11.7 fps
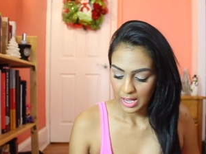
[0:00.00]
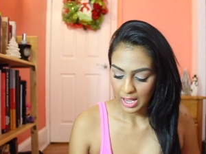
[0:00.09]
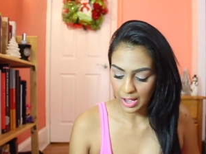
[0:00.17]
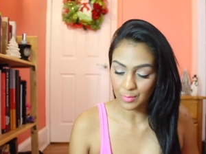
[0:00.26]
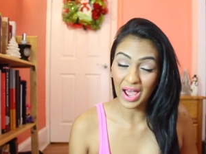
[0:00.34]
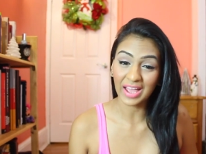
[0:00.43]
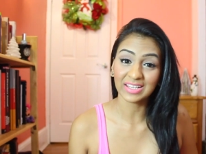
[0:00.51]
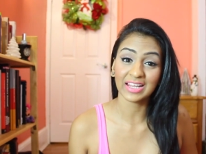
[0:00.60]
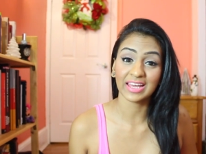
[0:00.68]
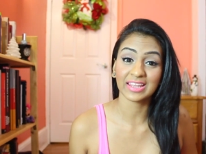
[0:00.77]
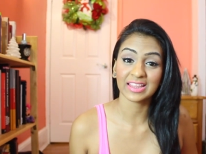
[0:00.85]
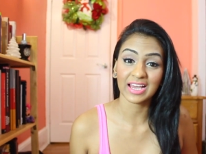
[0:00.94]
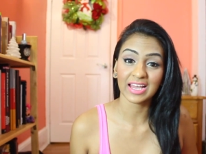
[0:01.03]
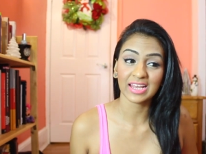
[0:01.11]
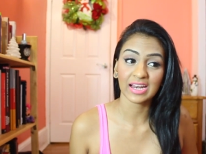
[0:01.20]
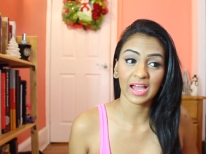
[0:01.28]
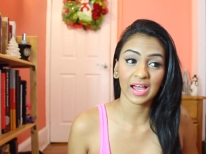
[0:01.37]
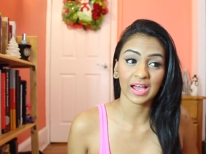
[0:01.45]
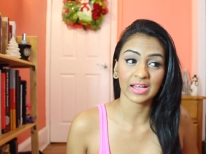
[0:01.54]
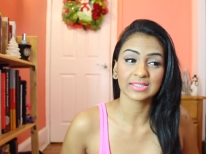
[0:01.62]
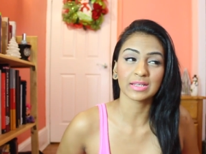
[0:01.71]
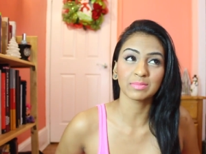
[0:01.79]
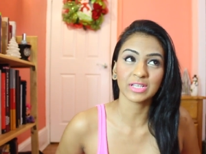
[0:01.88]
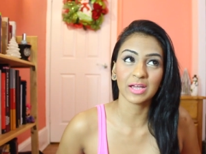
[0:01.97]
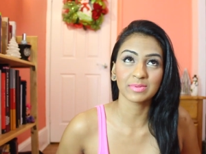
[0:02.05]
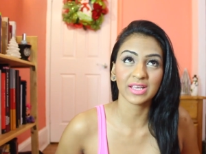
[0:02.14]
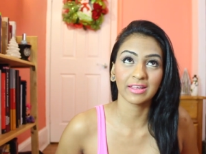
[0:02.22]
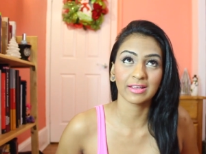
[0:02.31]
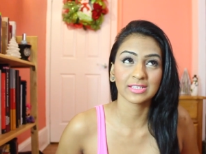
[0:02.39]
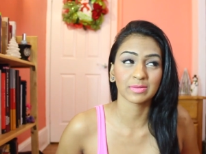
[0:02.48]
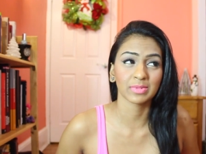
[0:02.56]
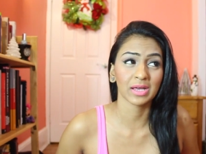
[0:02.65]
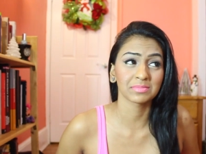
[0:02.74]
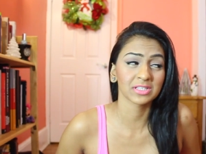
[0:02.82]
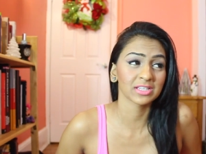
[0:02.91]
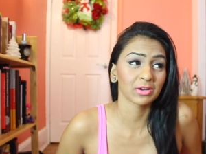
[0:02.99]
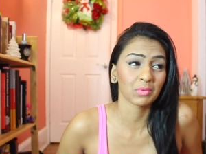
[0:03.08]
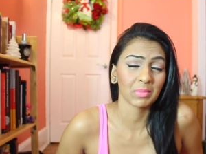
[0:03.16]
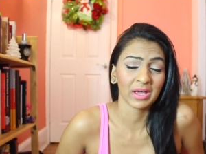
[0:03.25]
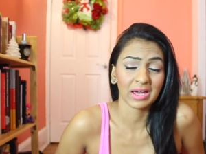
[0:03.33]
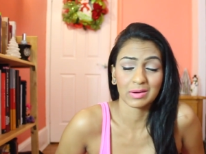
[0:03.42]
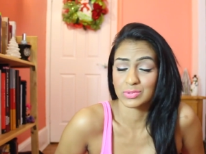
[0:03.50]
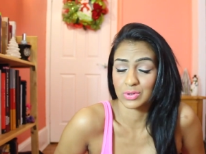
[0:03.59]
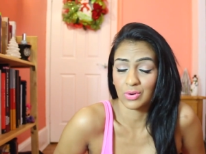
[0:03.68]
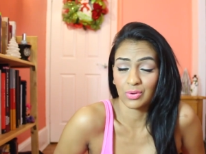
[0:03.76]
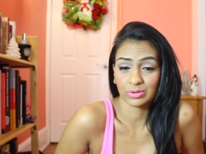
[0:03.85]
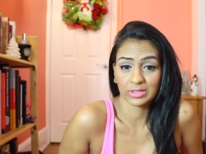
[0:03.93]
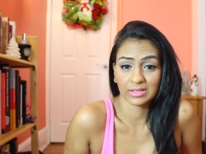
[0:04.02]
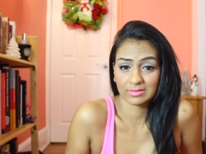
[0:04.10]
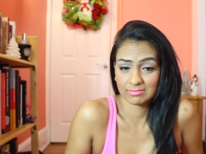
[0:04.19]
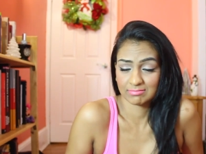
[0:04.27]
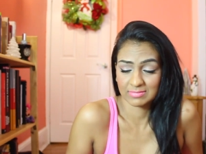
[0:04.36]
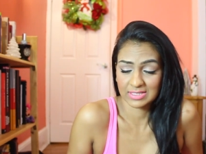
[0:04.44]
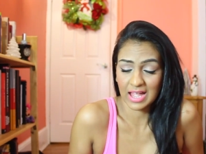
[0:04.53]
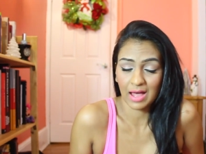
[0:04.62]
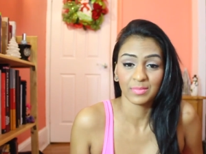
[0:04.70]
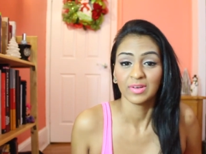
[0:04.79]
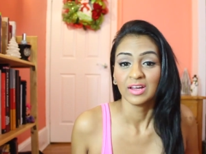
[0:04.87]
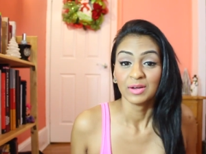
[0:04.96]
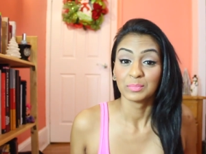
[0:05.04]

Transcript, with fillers: Um, I like that. Uh, sometimes I like it, sometimes it's like, oh my god, I'm so cold, like, stop.